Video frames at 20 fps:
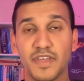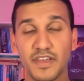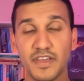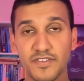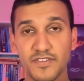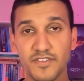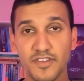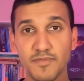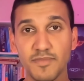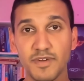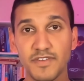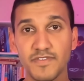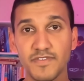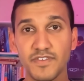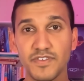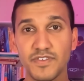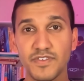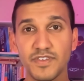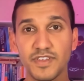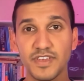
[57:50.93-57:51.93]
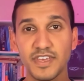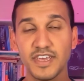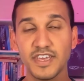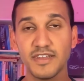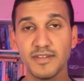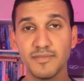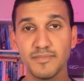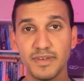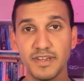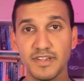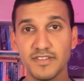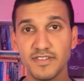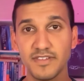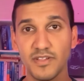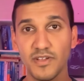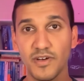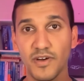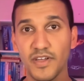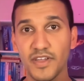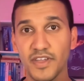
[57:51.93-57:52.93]
Thanks so much for tuning in. It means a
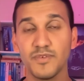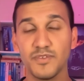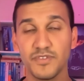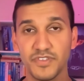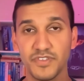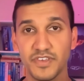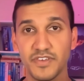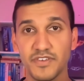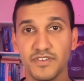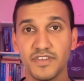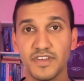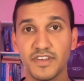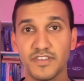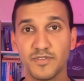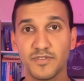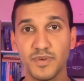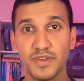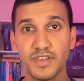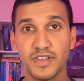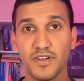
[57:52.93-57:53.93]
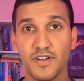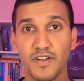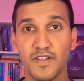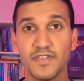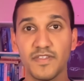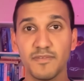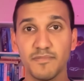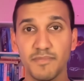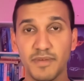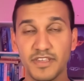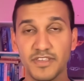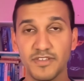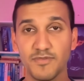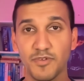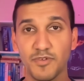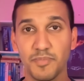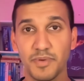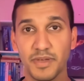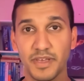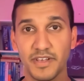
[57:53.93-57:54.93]
lot. We'll see you next week on the Mental
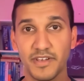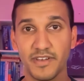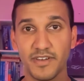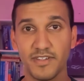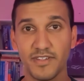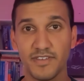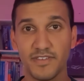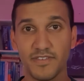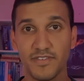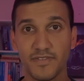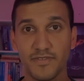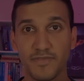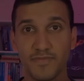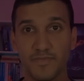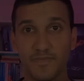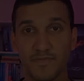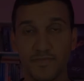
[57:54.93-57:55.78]
Wellbeing College.